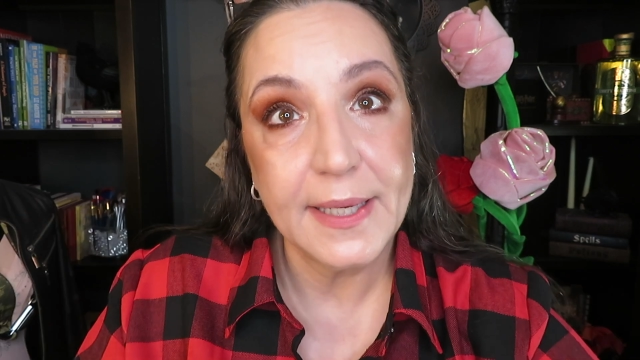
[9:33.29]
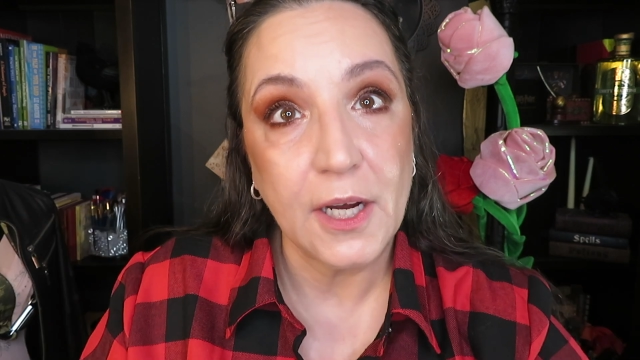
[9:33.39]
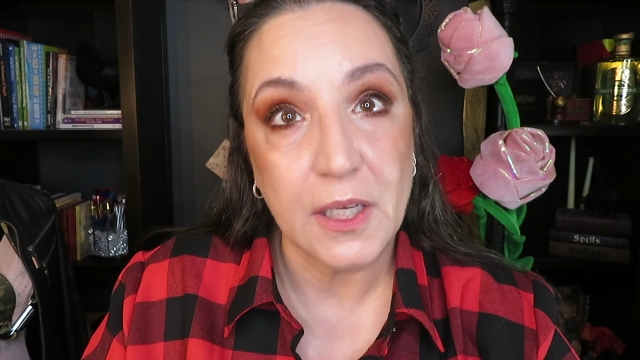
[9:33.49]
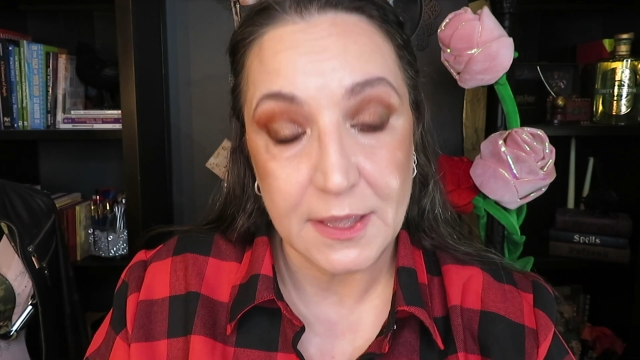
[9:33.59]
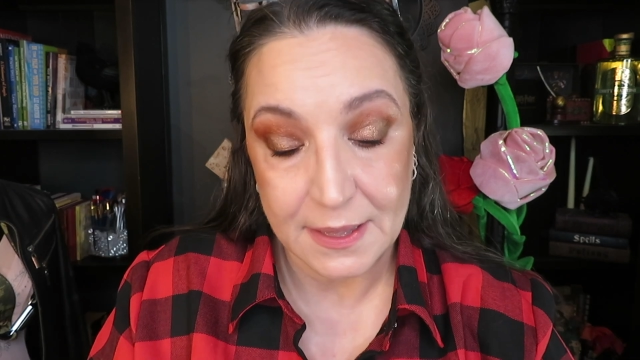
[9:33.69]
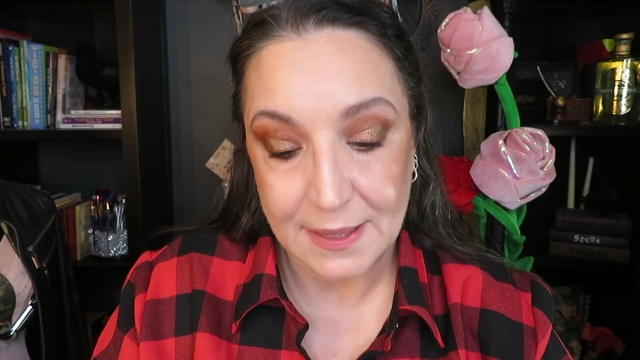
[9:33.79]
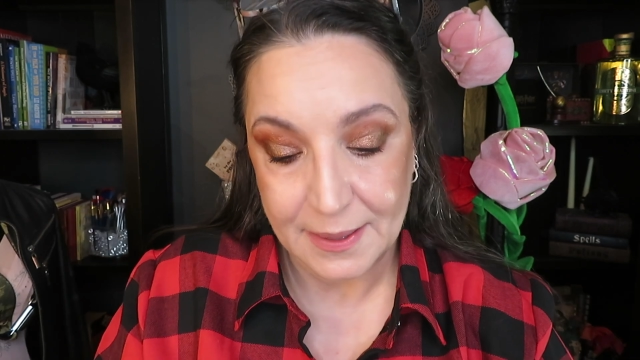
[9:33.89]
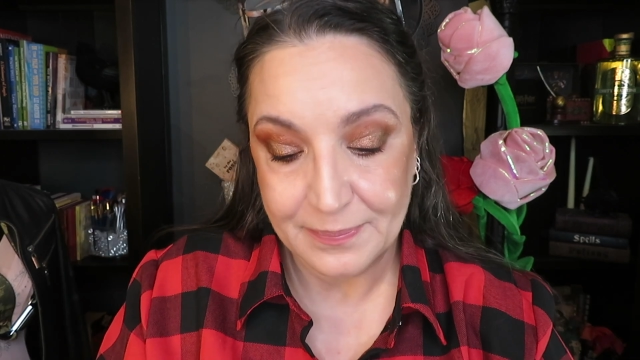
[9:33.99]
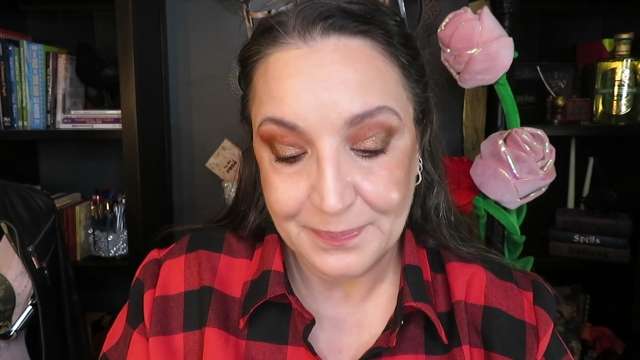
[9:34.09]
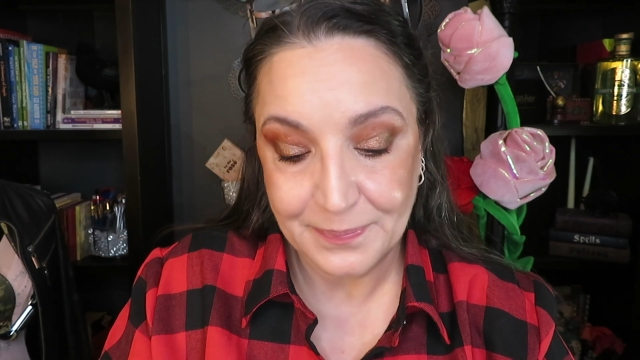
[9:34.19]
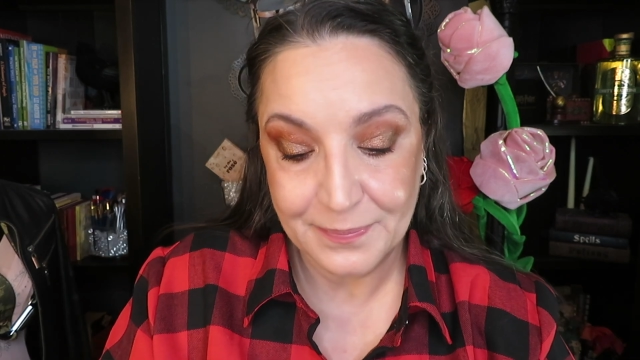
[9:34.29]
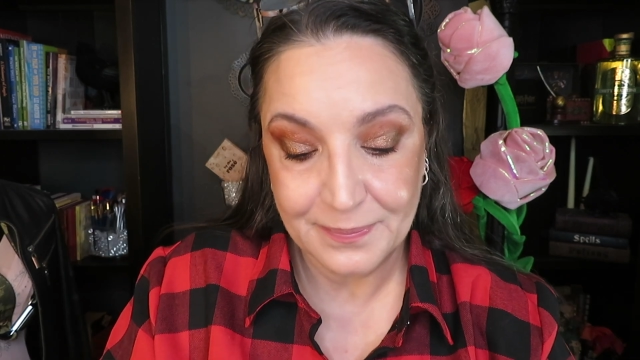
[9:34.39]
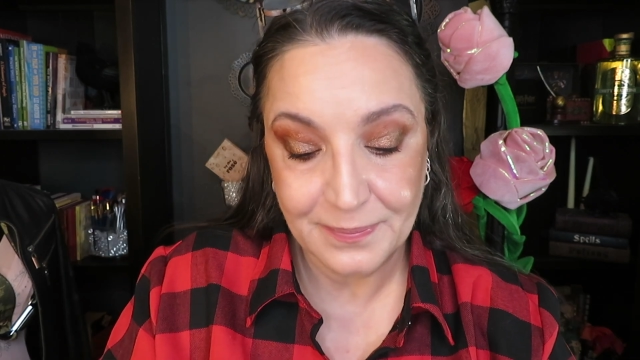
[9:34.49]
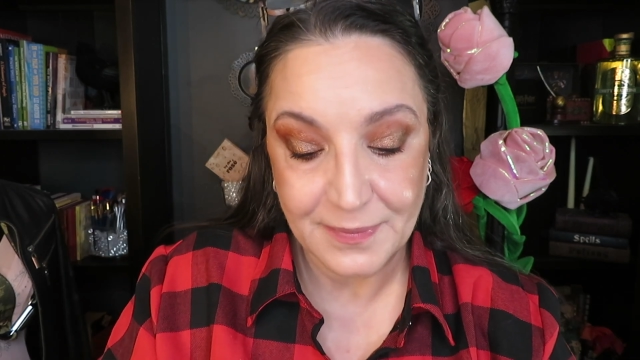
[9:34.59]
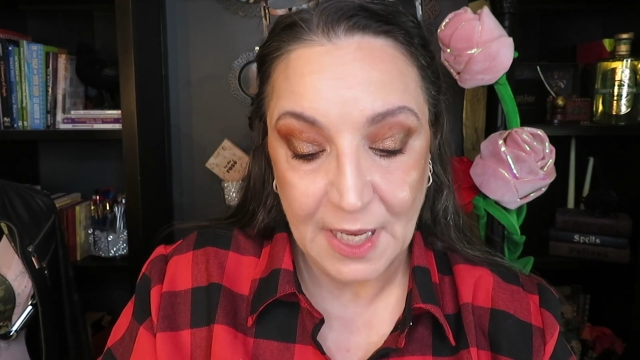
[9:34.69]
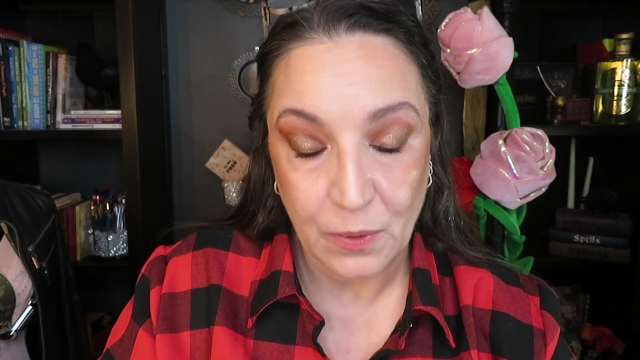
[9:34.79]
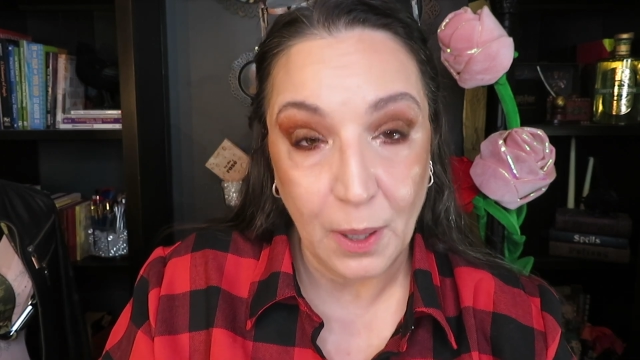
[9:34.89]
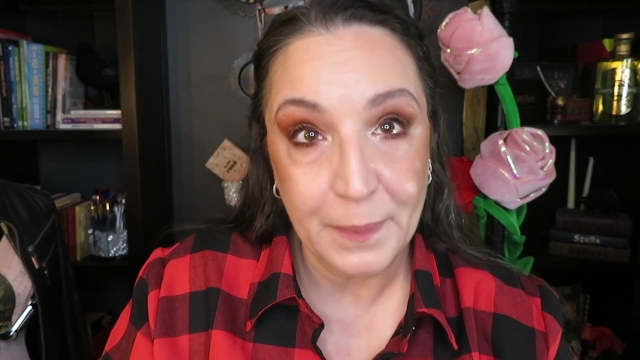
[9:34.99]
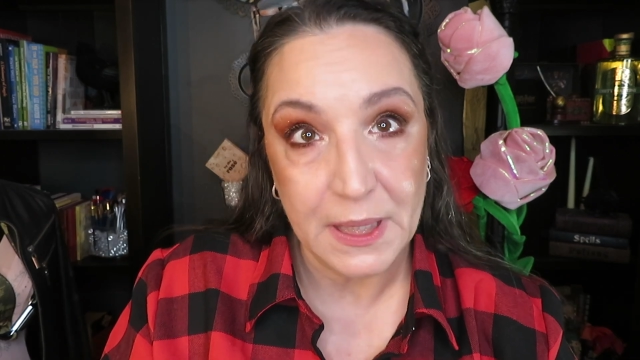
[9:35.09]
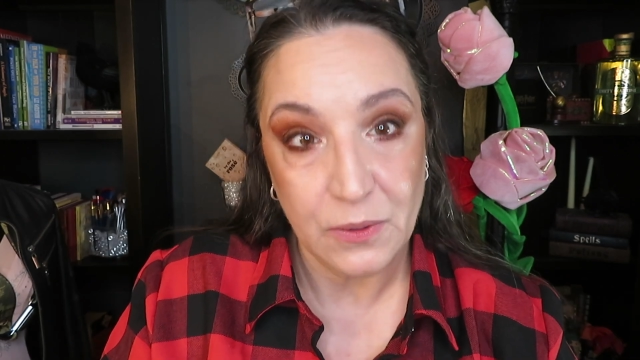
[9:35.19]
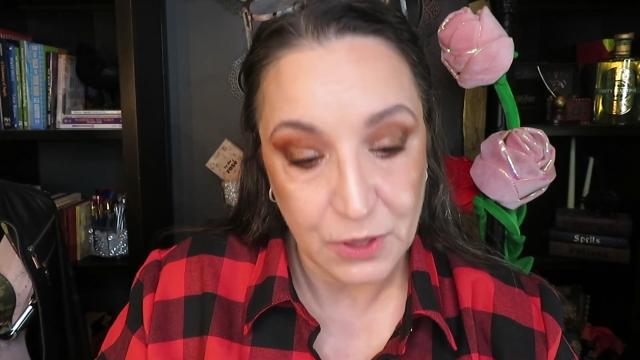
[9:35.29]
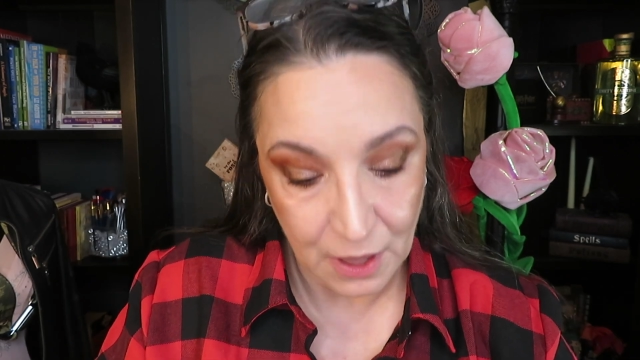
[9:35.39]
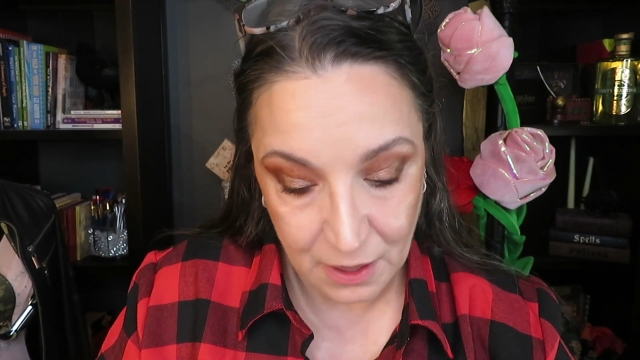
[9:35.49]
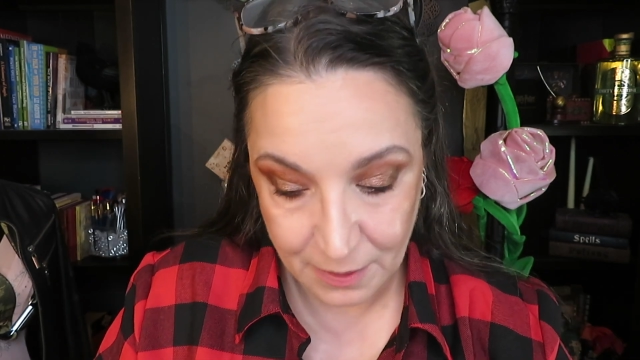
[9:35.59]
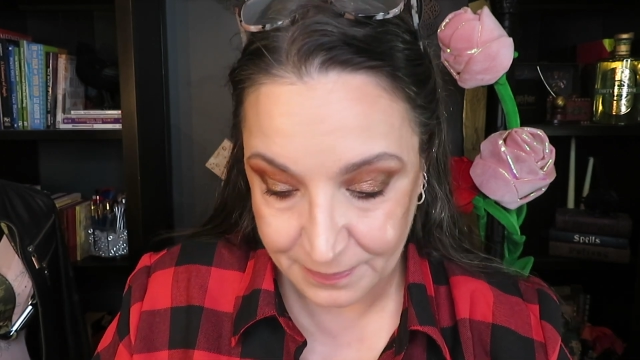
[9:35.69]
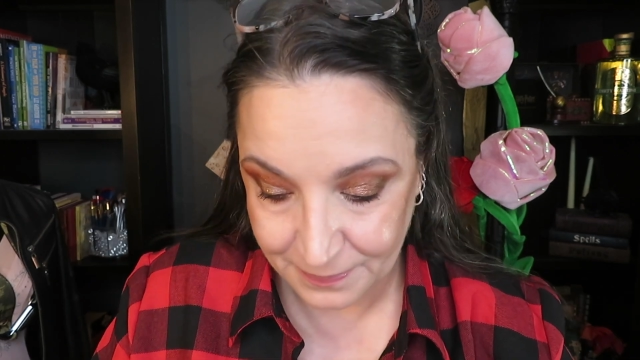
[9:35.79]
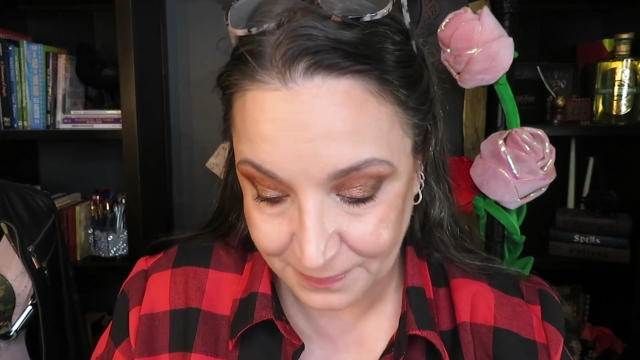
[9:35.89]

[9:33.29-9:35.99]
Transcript: Honestly, they're all Pillow Talk.